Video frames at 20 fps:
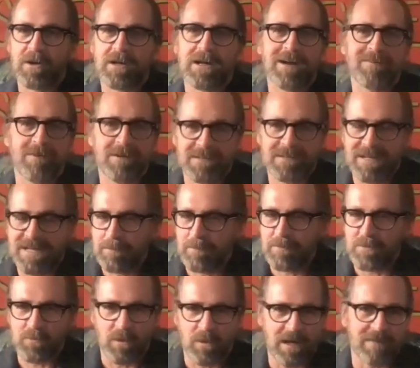or covet thy
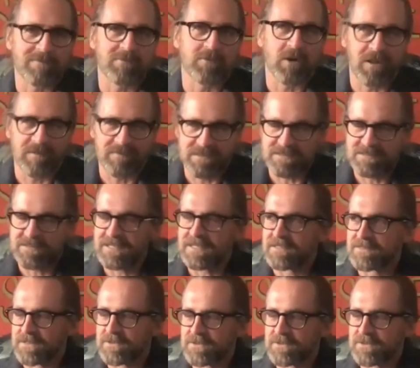neighbor's wife or all of these things.